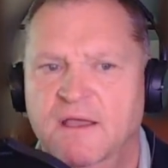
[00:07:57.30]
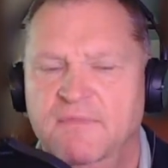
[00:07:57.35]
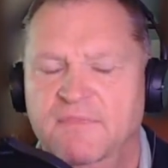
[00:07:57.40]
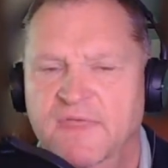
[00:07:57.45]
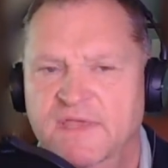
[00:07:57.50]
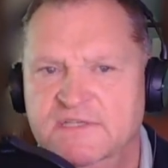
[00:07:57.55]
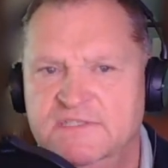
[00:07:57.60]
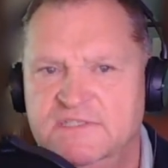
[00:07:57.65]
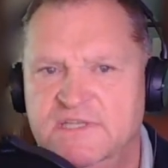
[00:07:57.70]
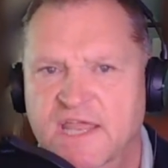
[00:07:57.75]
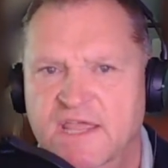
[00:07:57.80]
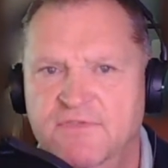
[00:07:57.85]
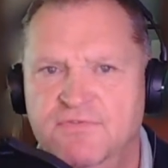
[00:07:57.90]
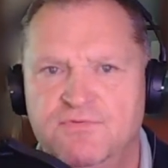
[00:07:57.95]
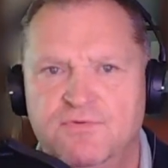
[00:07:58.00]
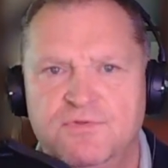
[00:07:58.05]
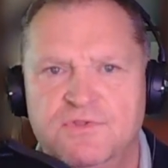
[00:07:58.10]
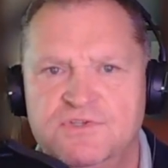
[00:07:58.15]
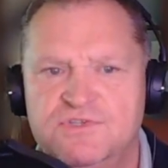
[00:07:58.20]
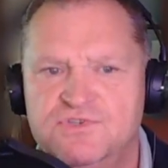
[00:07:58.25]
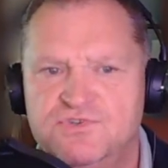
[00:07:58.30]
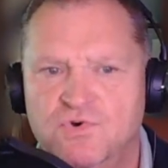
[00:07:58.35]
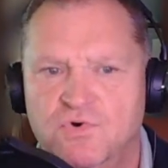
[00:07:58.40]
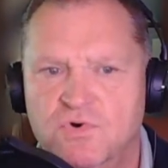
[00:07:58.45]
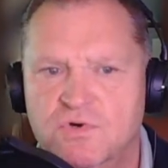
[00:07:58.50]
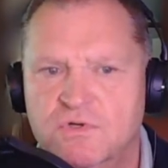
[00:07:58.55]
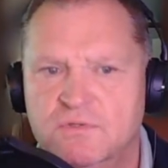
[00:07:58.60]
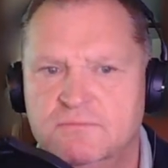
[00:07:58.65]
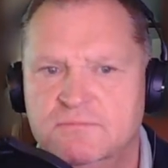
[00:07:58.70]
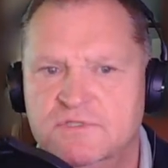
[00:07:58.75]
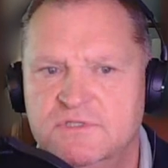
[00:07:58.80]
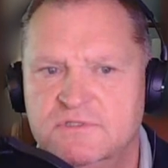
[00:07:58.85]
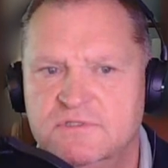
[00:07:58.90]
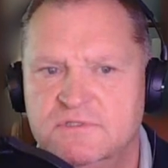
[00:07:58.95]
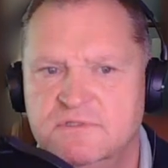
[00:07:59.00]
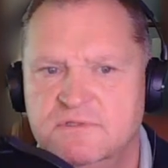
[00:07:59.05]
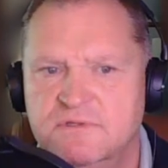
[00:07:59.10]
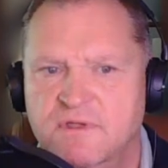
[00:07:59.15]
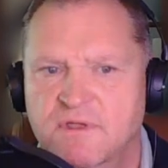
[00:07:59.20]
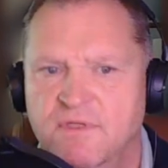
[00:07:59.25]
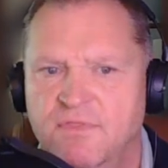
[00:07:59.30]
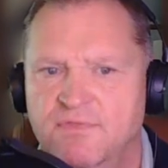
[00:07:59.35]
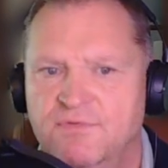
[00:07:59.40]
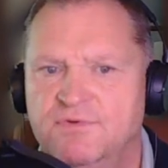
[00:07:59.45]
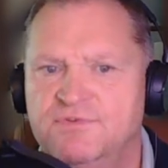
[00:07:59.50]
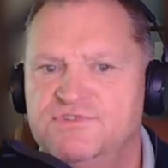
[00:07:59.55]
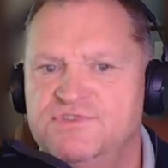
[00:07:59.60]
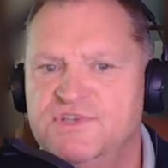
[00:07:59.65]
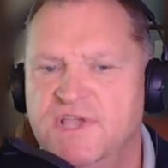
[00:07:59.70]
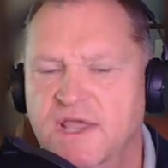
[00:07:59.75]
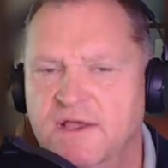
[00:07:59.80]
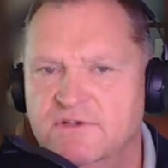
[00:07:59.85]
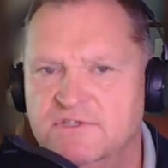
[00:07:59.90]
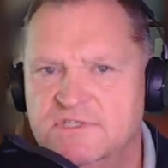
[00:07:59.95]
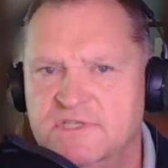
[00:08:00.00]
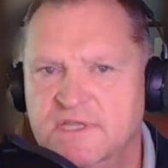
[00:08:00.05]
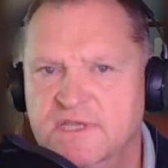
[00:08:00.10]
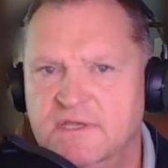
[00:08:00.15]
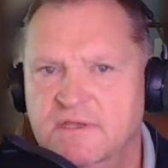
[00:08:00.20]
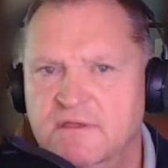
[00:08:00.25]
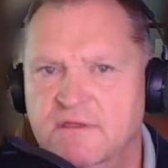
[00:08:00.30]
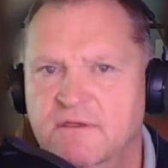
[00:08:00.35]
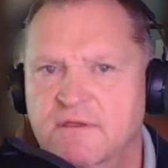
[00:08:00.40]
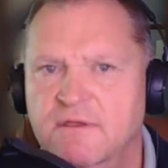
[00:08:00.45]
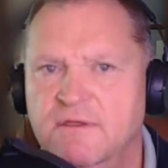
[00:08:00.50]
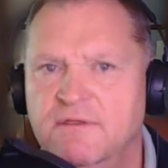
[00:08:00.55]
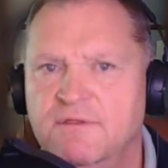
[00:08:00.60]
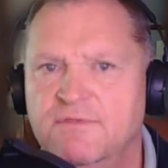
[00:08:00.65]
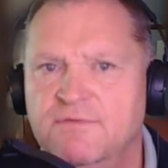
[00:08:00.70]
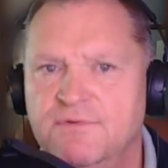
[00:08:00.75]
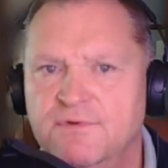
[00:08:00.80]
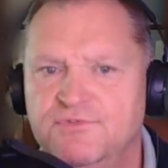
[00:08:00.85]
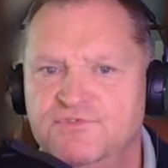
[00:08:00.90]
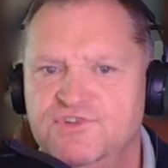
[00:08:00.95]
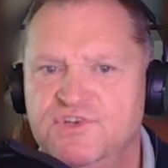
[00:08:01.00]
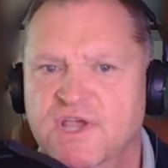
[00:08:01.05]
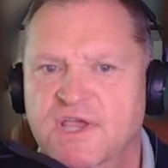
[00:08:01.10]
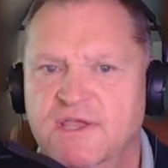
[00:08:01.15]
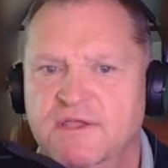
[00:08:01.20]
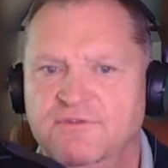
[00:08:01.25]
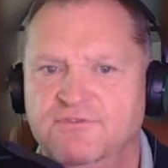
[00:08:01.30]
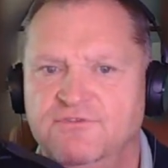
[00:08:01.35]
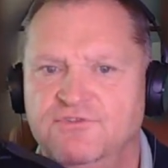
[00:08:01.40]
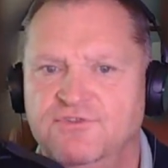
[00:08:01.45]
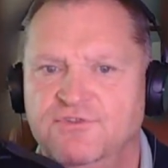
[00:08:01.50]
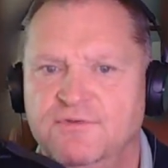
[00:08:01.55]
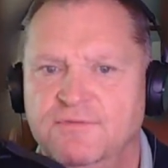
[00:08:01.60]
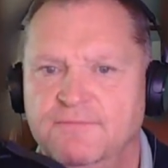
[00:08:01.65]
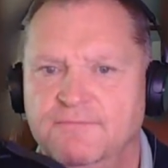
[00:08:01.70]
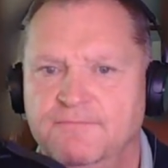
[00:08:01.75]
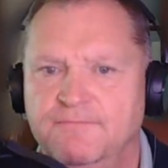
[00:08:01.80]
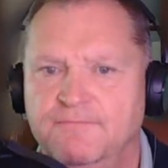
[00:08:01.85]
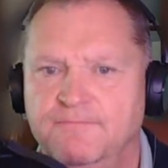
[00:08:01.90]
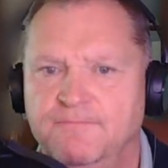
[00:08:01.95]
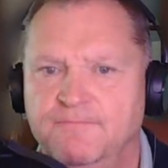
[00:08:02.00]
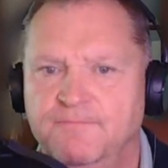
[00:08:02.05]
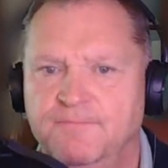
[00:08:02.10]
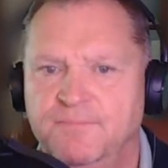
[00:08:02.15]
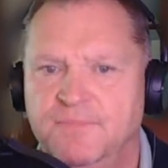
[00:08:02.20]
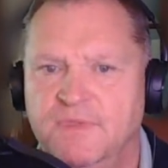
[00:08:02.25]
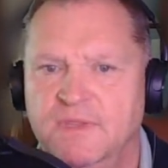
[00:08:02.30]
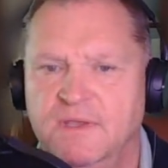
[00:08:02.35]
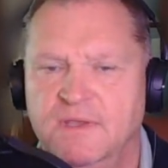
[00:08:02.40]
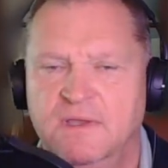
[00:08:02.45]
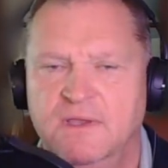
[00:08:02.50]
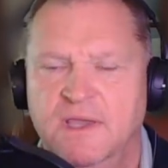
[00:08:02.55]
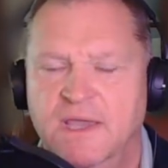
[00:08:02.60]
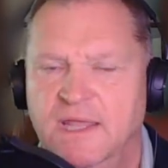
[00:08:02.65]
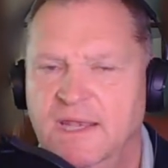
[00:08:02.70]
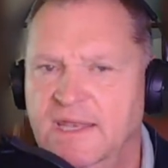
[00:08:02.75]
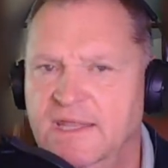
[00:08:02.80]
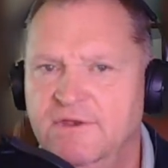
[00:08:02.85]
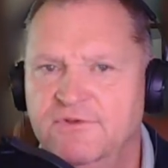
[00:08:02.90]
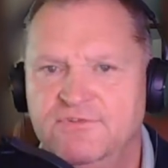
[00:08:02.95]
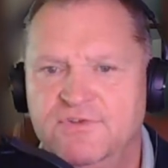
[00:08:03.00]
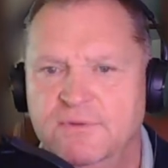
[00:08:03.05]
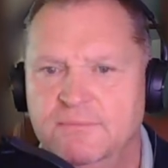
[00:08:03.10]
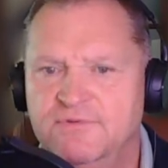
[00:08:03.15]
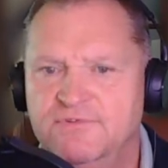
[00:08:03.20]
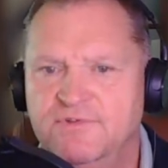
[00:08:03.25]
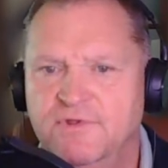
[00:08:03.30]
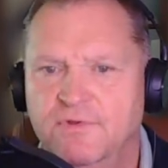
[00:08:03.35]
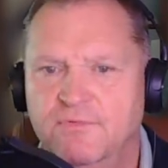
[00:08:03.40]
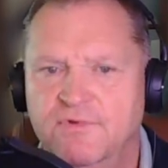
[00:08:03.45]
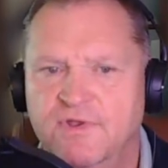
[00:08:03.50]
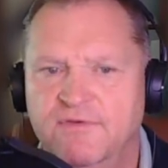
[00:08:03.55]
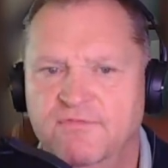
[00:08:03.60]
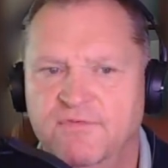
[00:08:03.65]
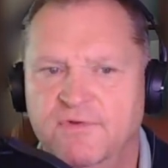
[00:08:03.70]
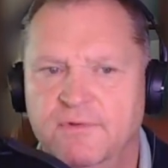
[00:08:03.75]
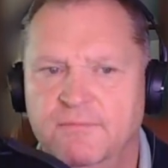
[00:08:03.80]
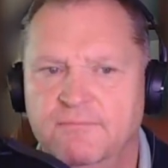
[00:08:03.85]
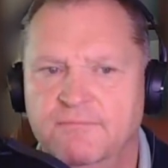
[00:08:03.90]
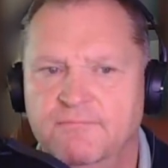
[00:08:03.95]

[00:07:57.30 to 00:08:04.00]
They stay through the storms, through scarcity, through change. And leadership is no different.